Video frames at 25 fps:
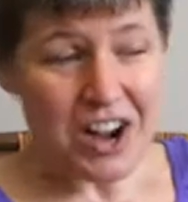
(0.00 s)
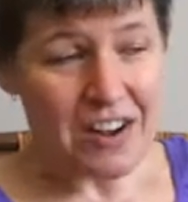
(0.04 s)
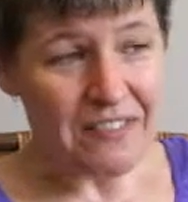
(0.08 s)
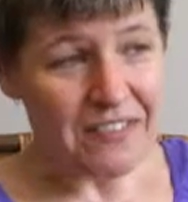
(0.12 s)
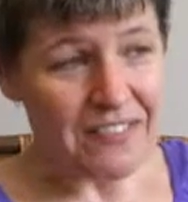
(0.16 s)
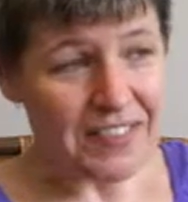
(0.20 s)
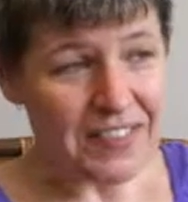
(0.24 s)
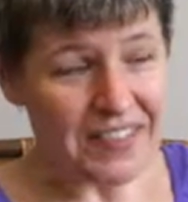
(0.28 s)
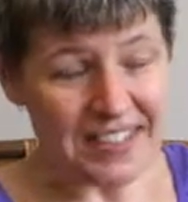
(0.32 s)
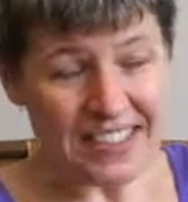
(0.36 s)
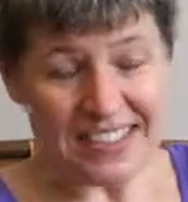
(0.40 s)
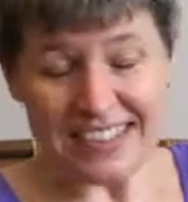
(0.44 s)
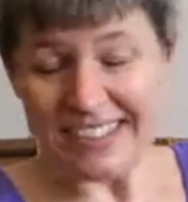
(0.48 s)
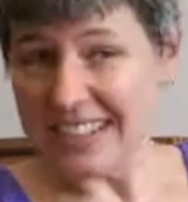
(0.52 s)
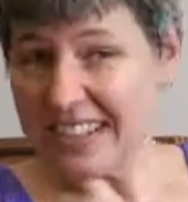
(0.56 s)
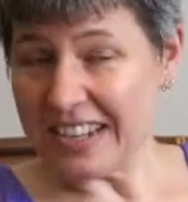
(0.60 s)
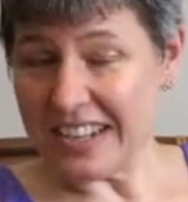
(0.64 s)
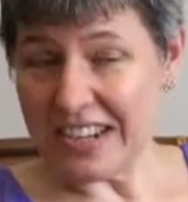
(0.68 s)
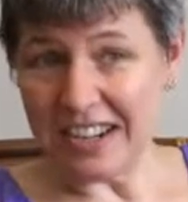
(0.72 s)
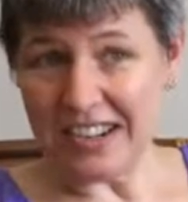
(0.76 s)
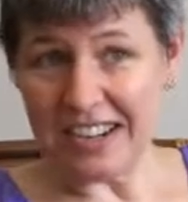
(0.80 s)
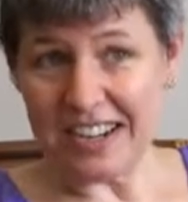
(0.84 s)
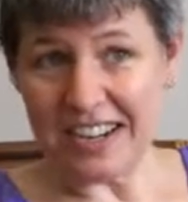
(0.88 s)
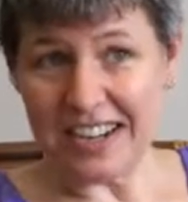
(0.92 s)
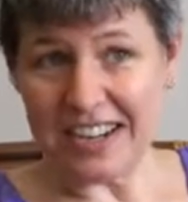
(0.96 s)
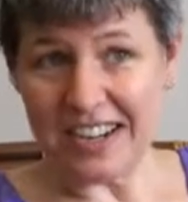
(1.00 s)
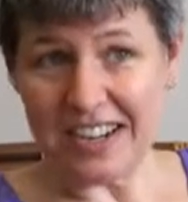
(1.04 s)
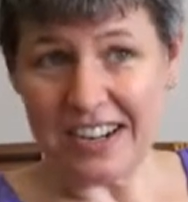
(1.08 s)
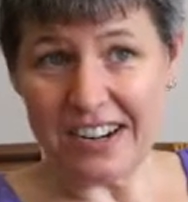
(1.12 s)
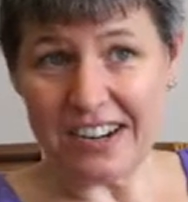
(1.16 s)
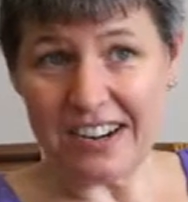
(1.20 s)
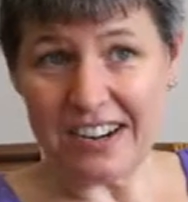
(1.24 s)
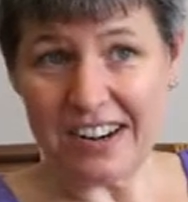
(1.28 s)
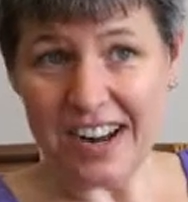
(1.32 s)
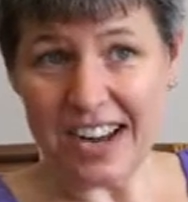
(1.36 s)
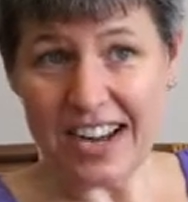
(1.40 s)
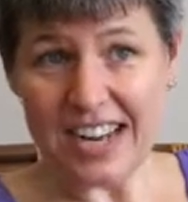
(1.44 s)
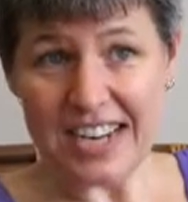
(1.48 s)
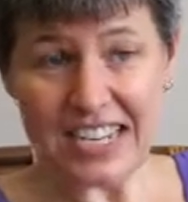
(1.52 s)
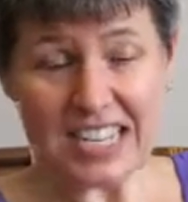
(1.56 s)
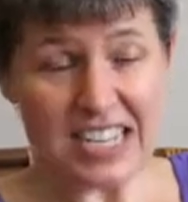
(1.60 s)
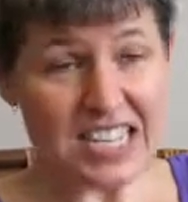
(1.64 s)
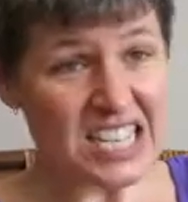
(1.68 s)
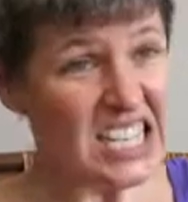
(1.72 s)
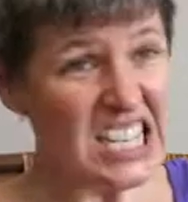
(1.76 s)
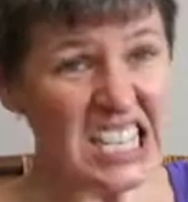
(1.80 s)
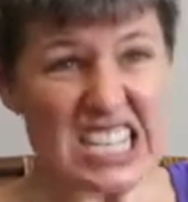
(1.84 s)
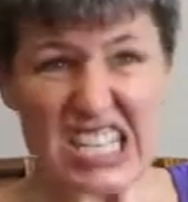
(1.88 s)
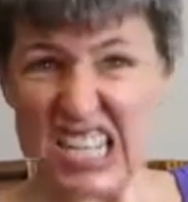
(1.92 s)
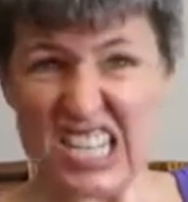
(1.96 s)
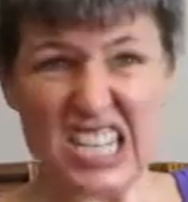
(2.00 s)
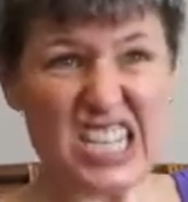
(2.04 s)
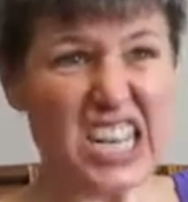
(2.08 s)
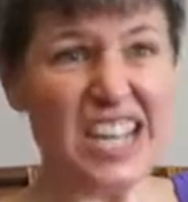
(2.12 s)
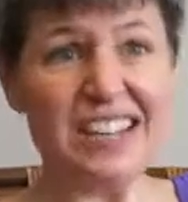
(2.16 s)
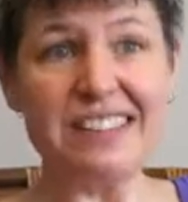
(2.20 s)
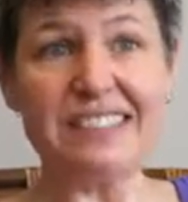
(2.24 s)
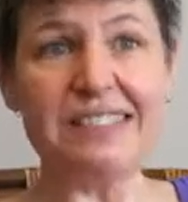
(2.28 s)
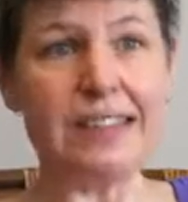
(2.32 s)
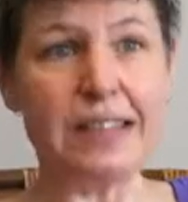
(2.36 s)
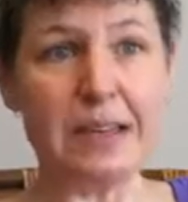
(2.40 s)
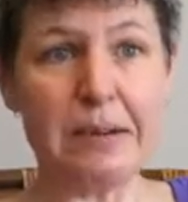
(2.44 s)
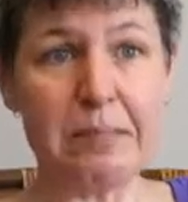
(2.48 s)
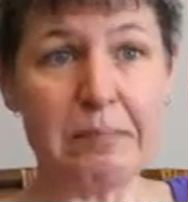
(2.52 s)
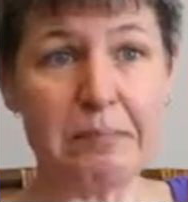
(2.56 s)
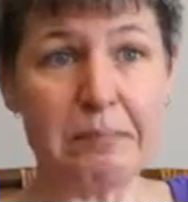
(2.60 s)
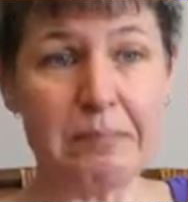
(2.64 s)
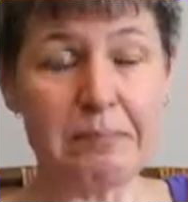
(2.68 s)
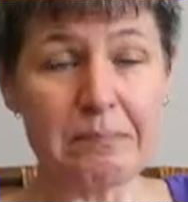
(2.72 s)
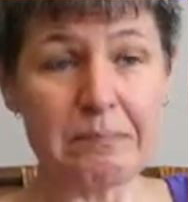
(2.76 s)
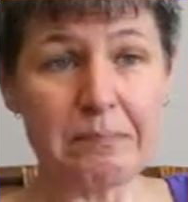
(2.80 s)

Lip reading: confidence in your ideas to test them.